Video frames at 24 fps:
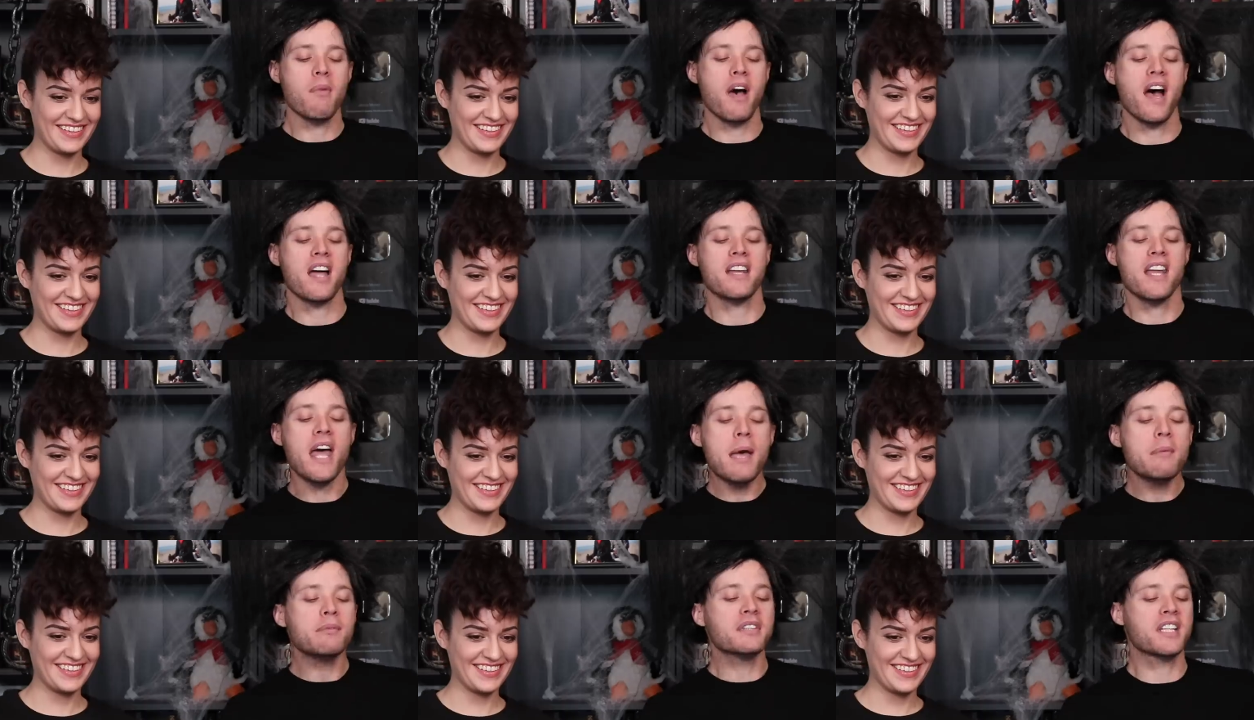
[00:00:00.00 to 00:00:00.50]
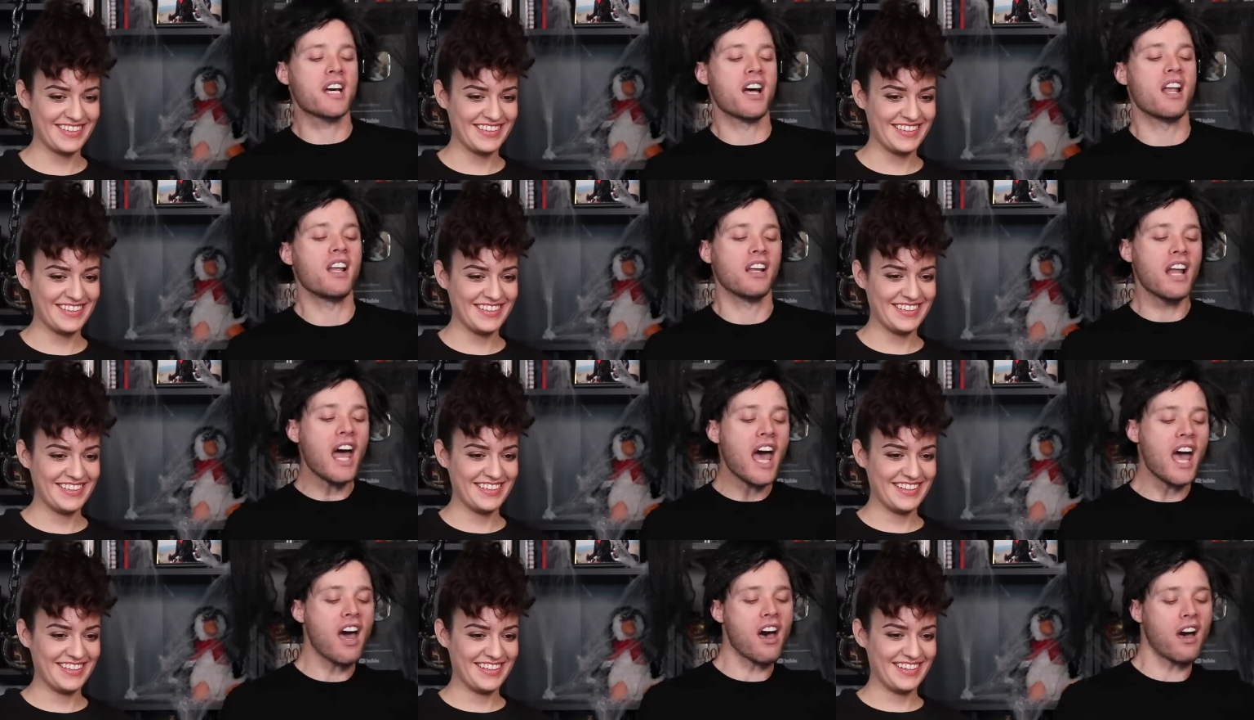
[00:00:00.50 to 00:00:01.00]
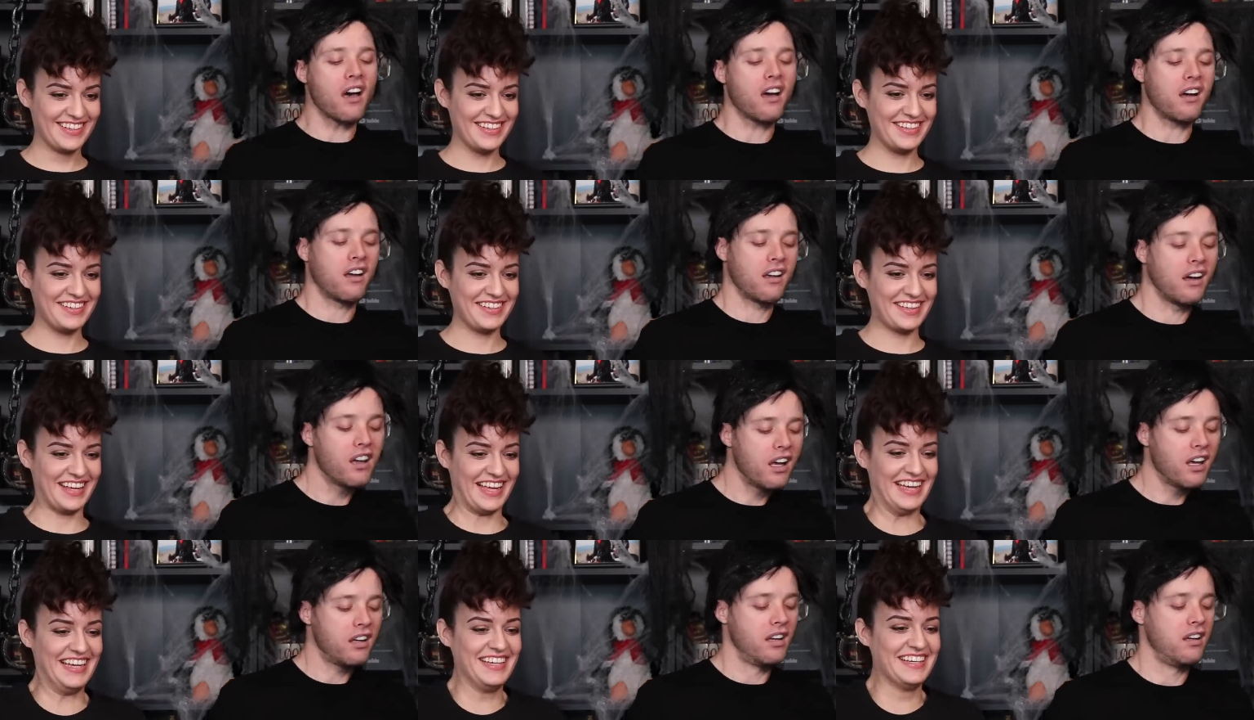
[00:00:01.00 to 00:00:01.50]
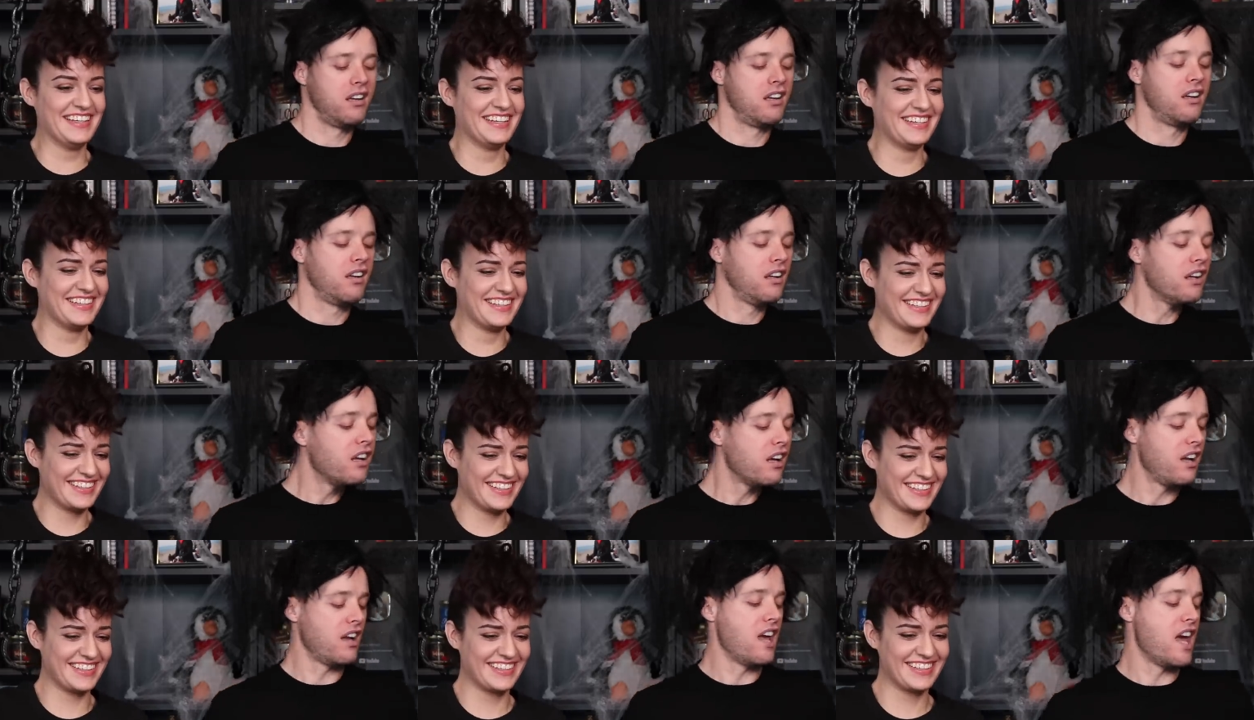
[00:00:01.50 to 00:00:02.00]
Speaker 1: My name's Kaleo,
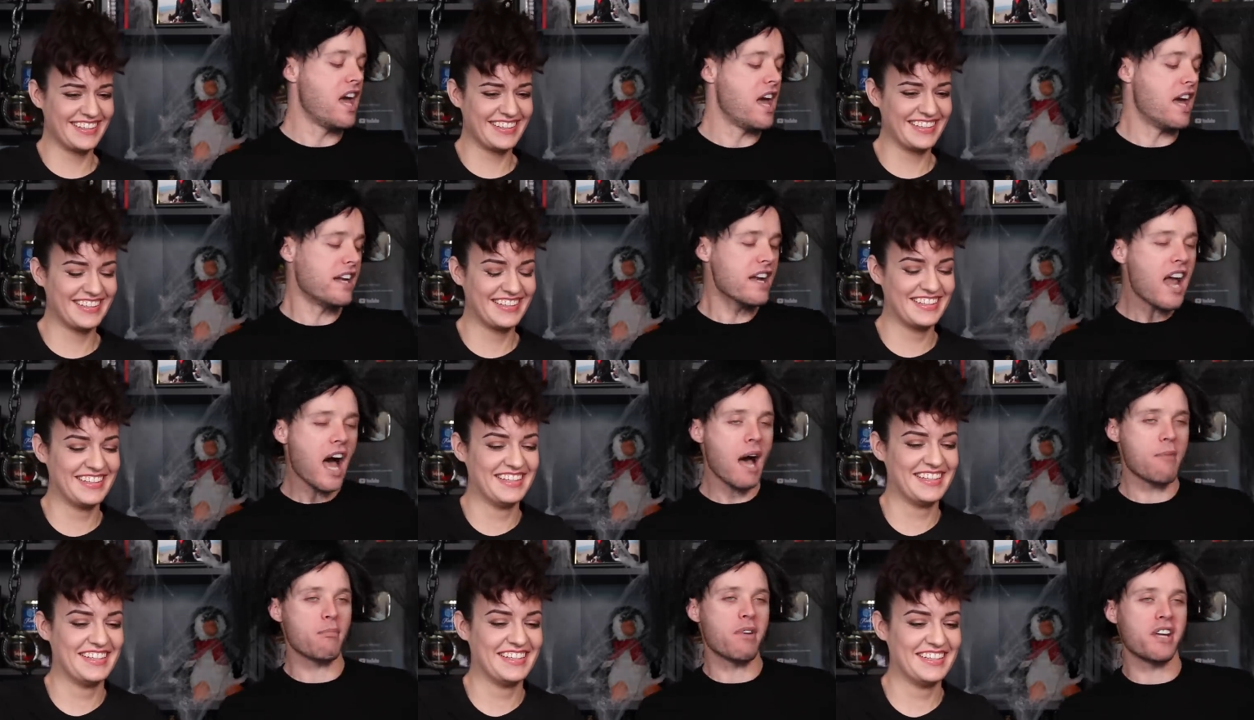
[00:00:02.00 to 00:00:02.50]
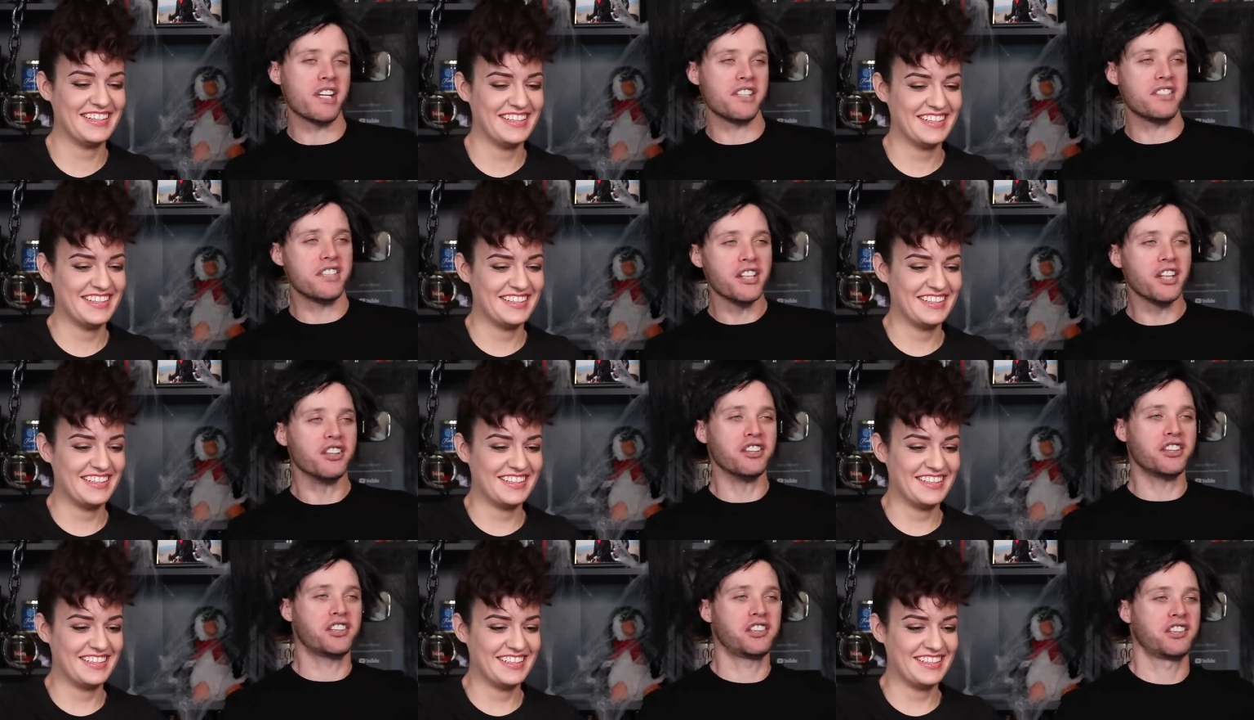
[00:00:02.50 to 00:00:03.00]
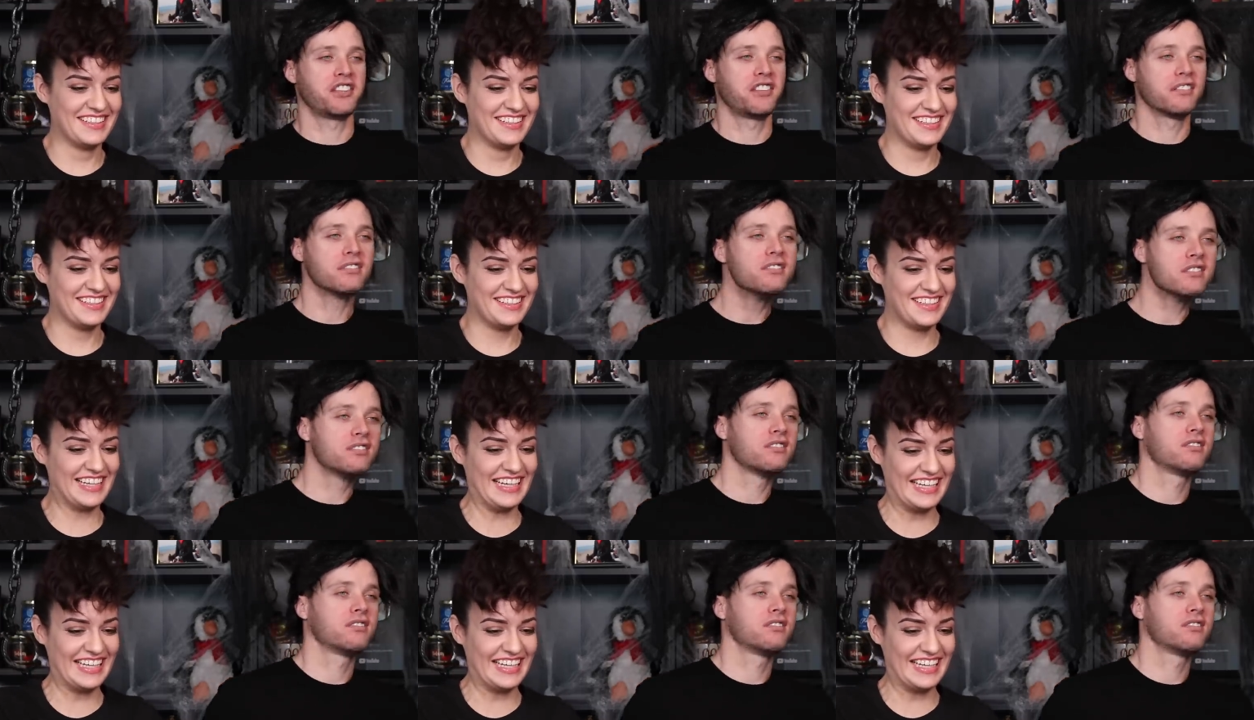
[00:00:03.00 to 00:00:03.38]
and I'm a douche.